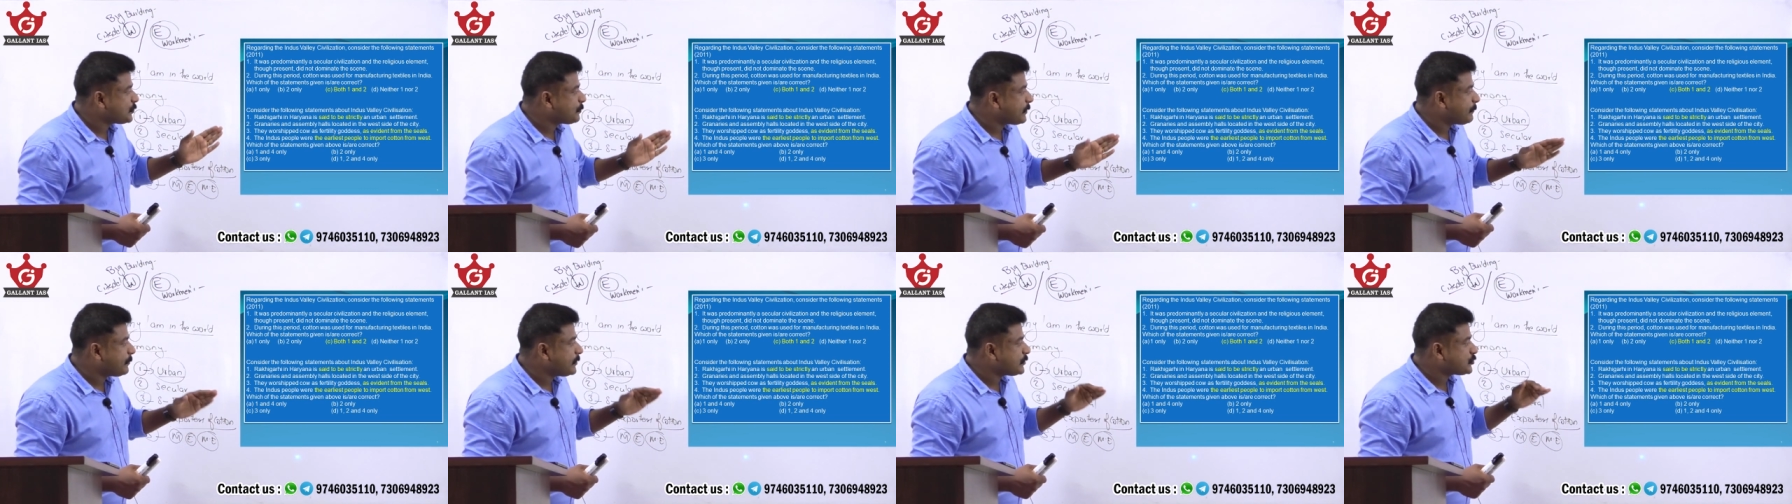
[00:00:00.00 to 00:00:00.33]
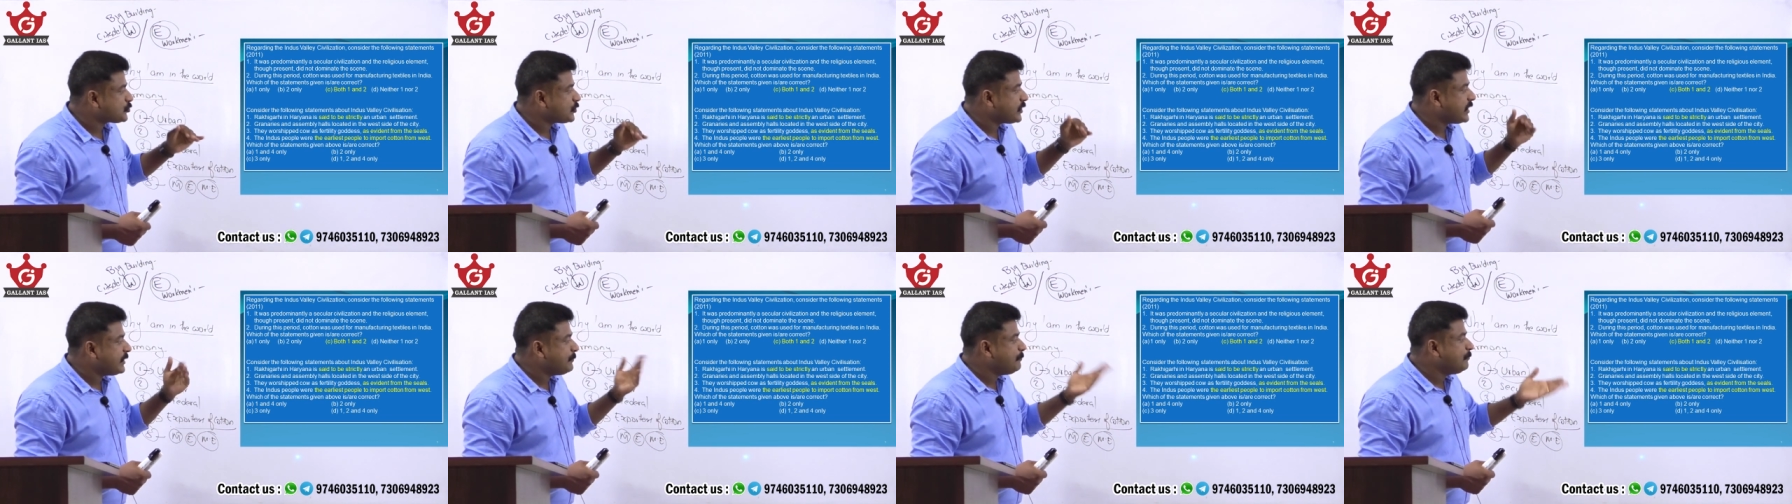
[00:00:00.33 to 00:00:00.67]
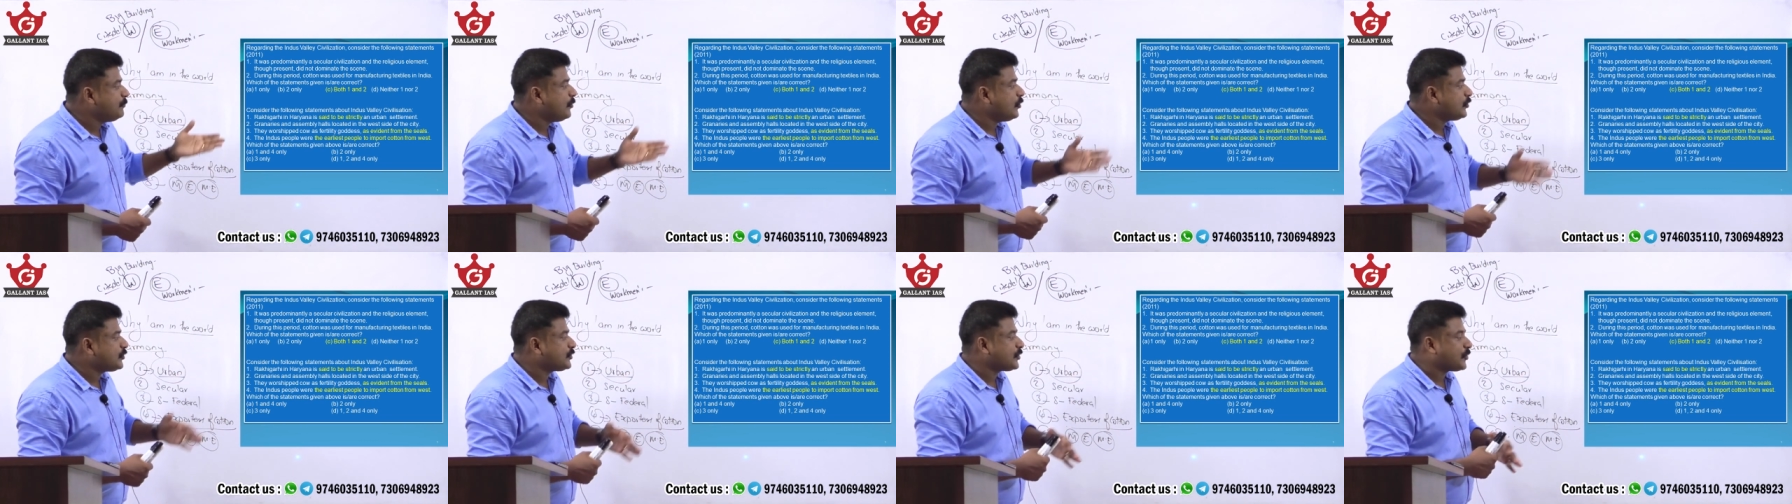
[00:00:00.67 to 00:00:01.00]
people to
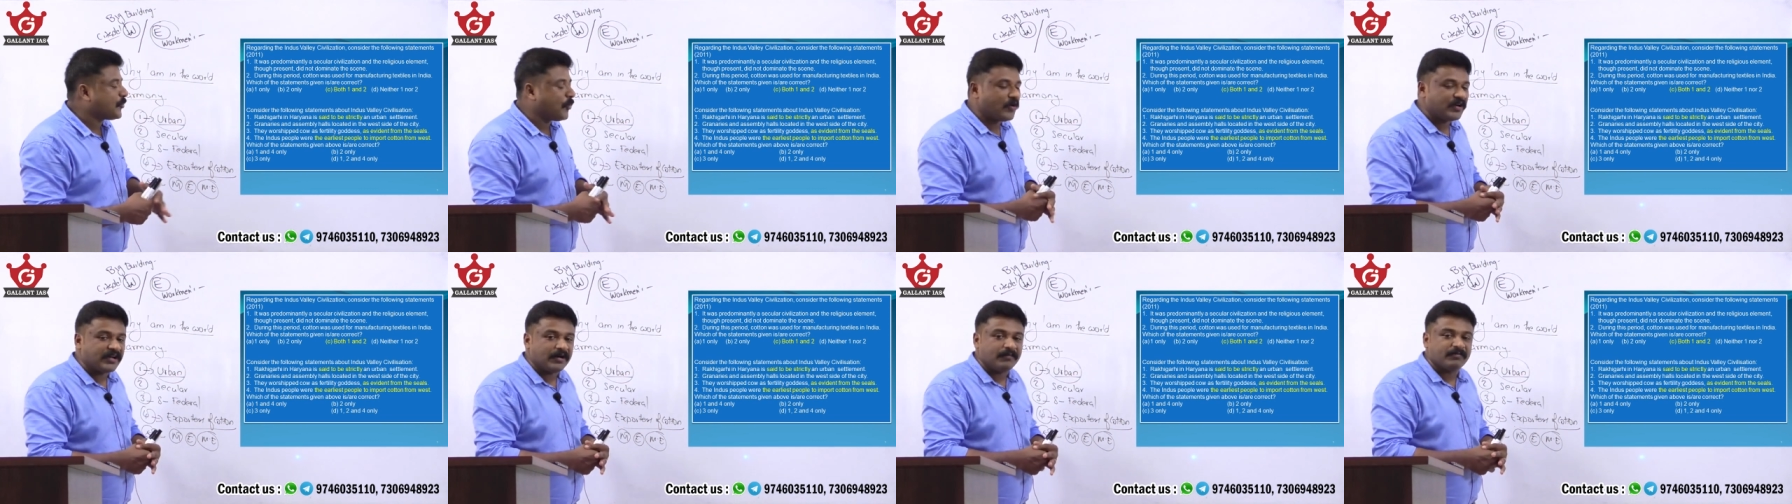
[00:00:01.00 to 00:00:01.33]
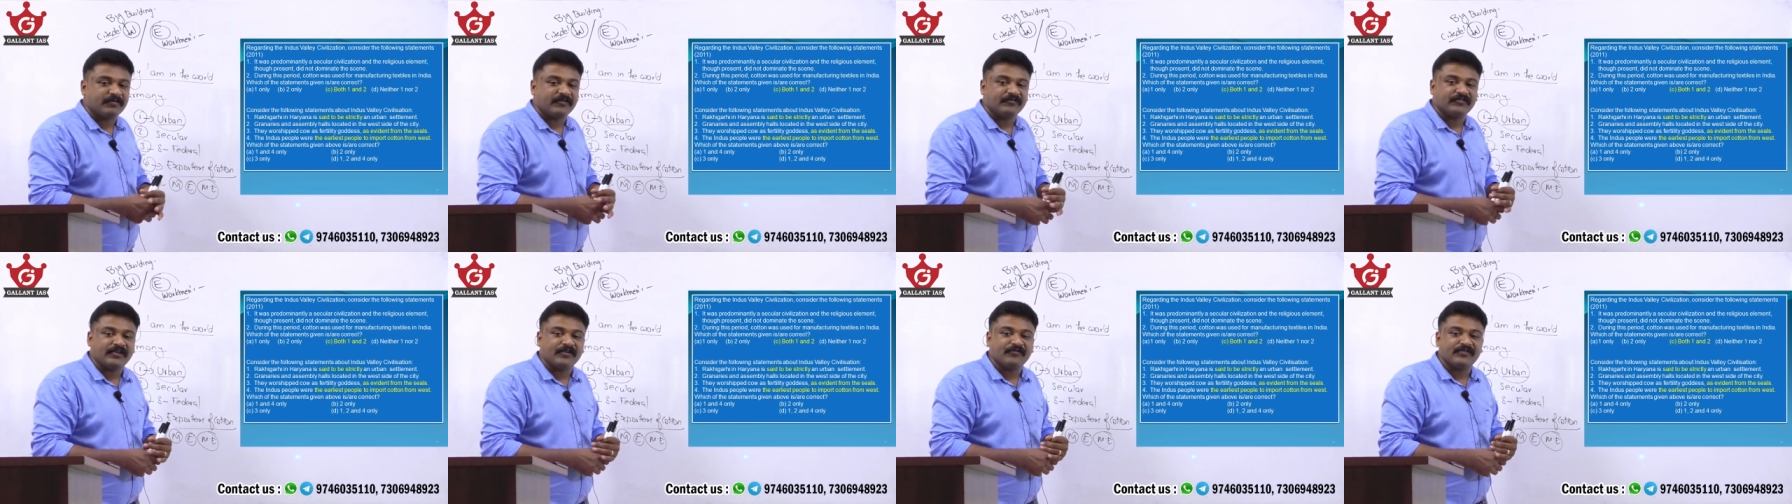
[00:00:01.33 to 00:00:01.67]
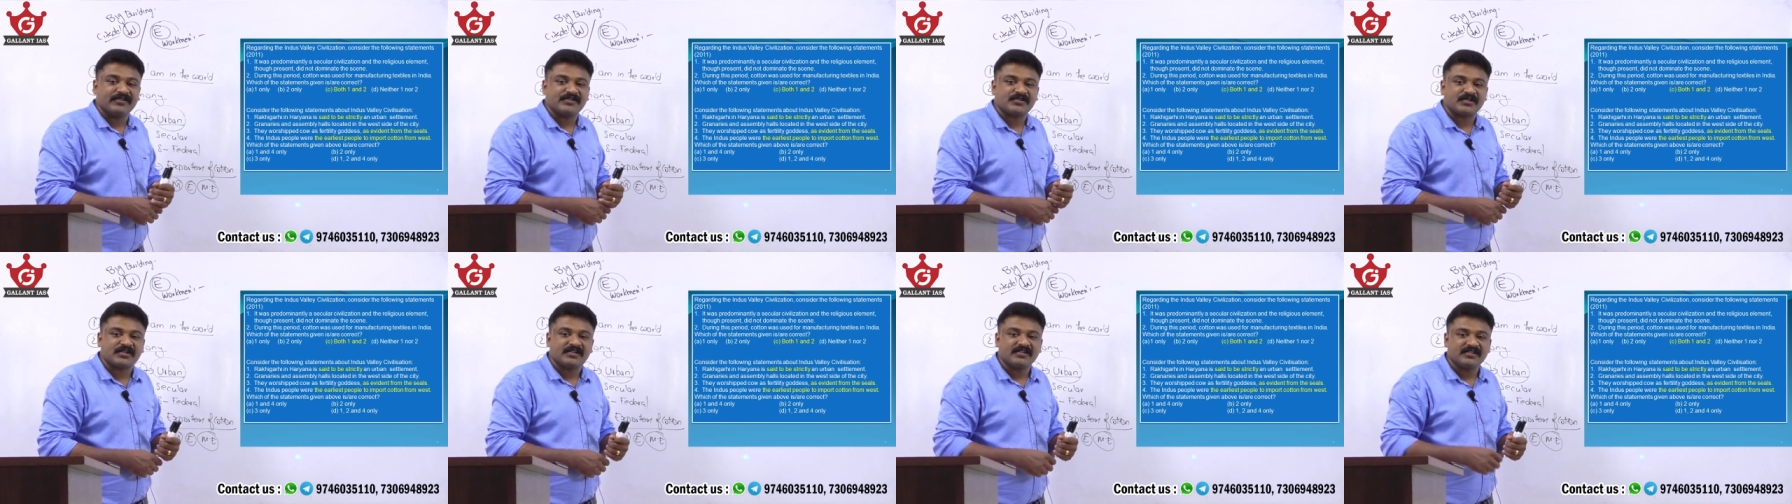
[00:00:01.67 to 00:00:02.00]
import cotton from the
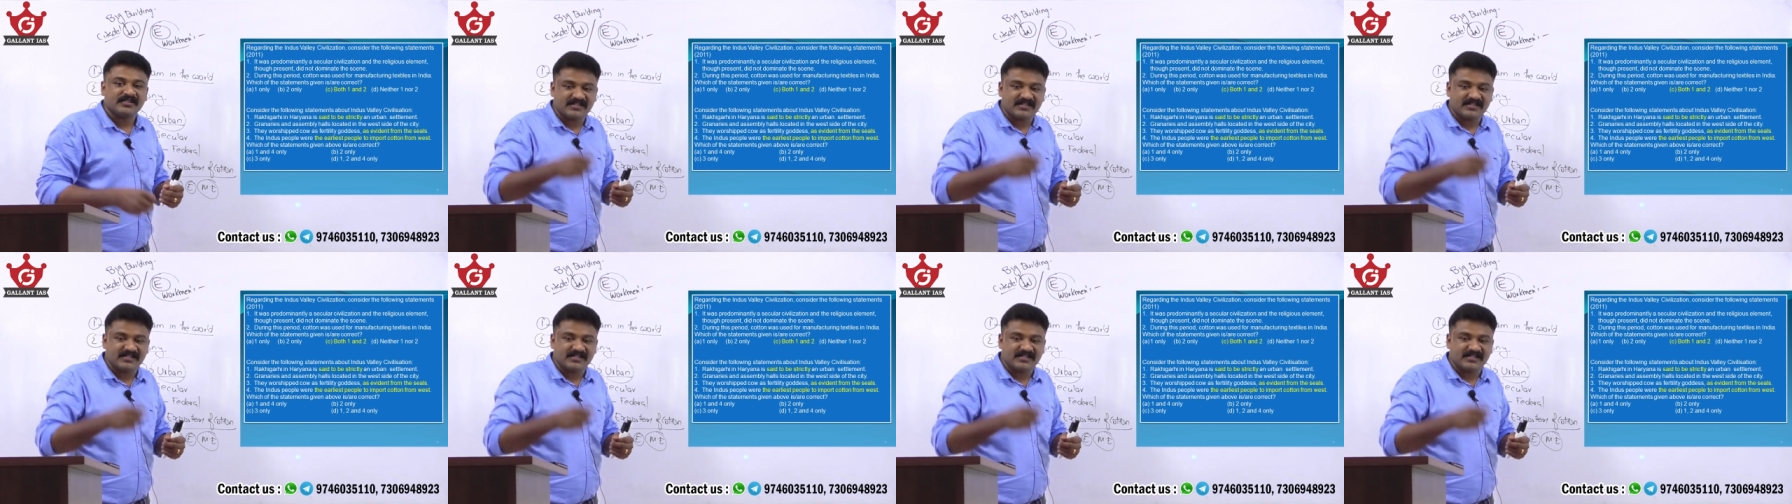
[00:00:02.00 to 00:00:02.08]
West.